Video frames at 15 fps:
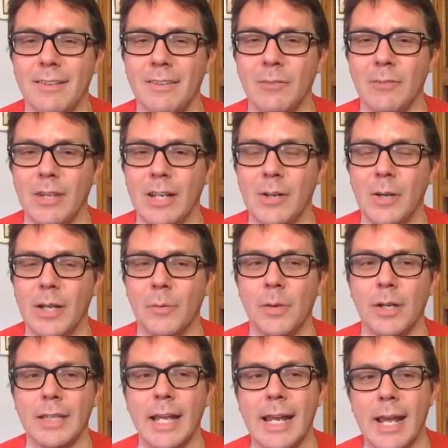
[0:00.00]
Couldn't really quite
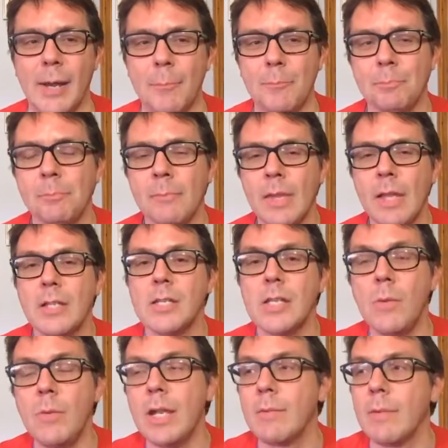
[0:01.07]
work that out.
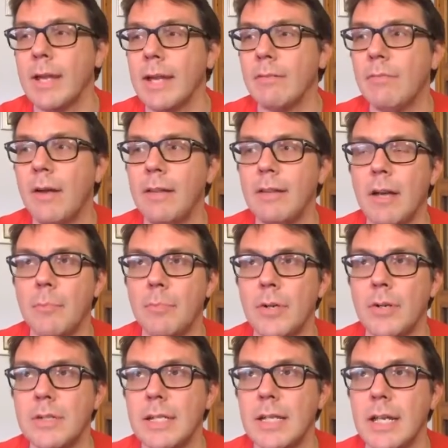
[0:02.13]
So anyway, Final Cut
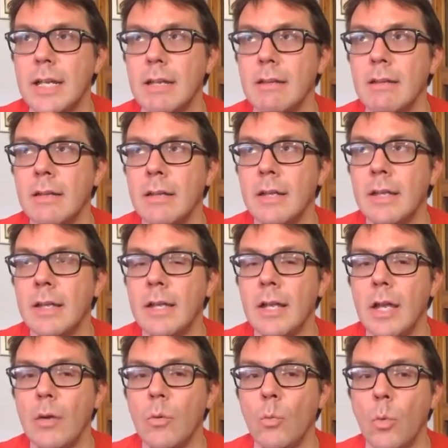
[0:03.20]
Pro 10.
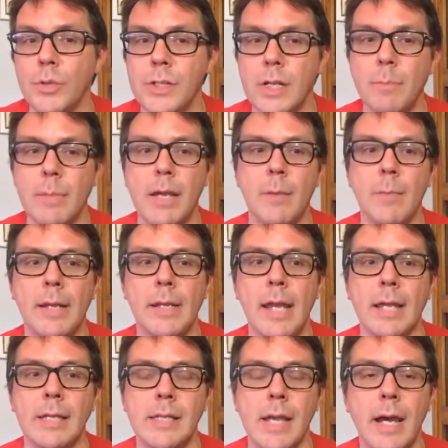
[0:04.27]
What's going to be coming
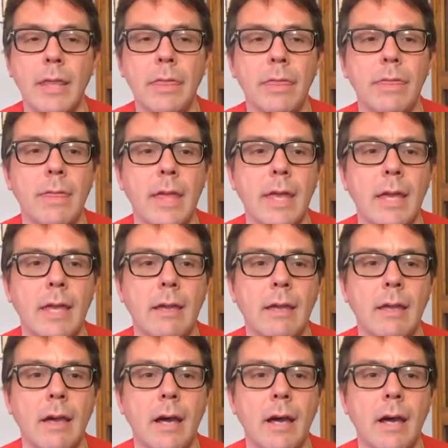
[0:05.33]
next? I think.